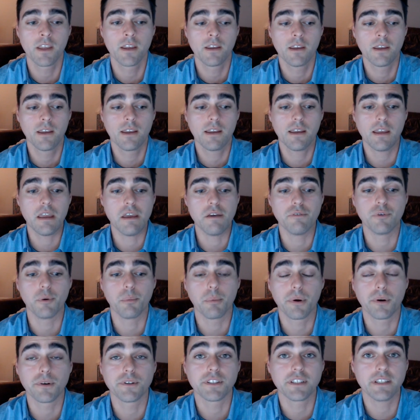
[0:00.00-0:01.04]
If a
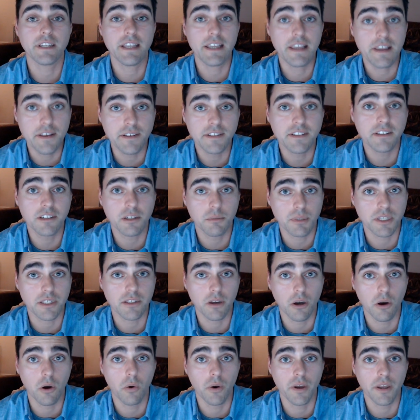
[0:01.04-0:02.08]
person is going to be
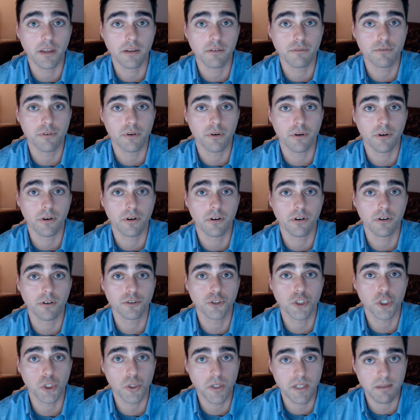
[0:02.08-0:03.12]
going for
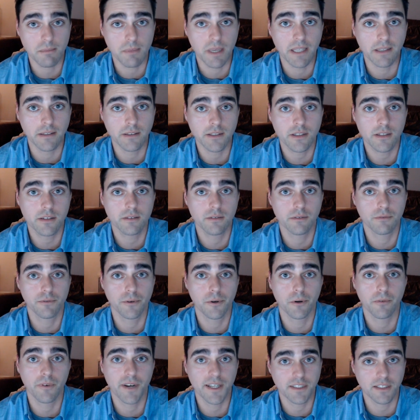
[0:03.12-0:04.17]
treatment for a
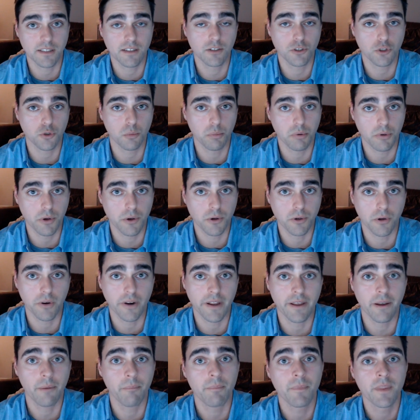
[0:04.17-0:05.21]
residential program,
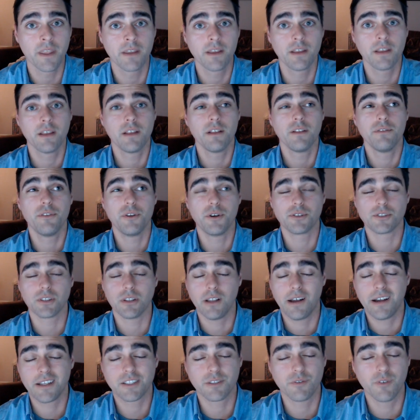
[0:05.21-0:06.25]
there's
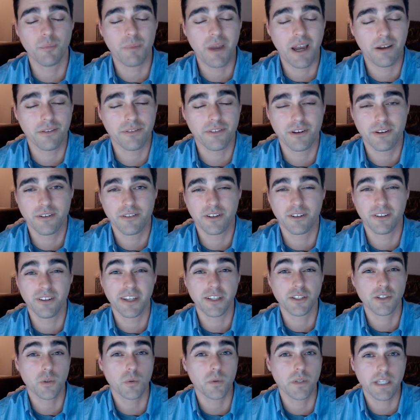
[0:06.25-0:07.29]
lots of them out there. They're like
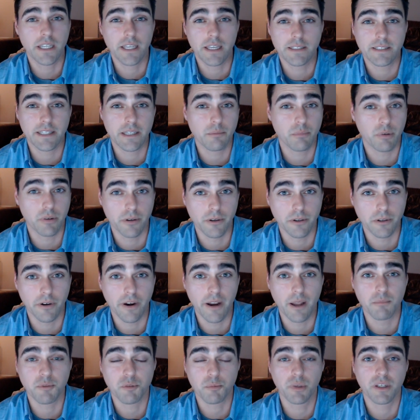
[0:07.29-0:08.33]
28-day
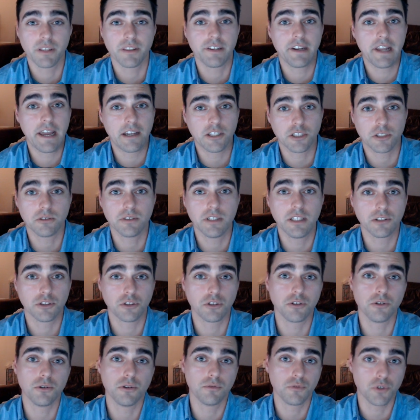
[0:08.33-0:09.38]
programs, but the National
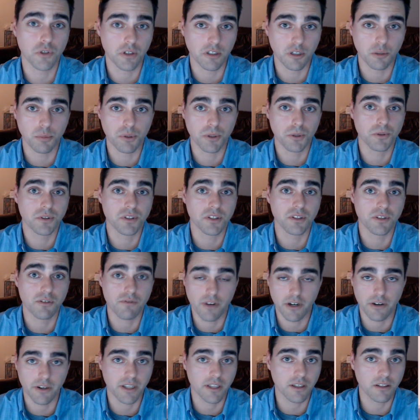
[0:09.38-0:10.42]
Institute of Drug Abuse is
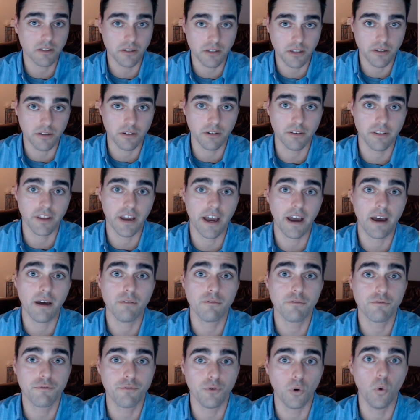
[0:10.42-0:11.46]
very clear that
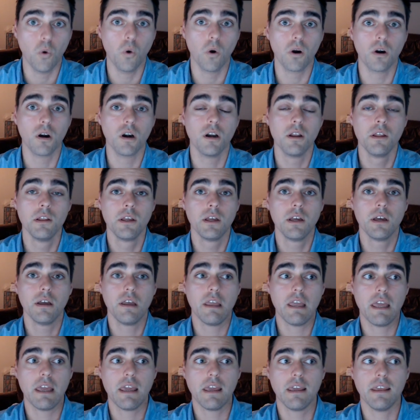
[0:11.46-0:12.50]
for
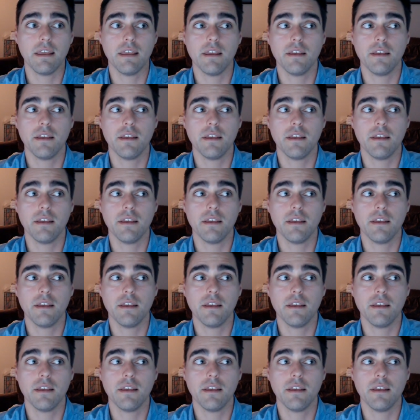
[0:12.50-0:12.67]
a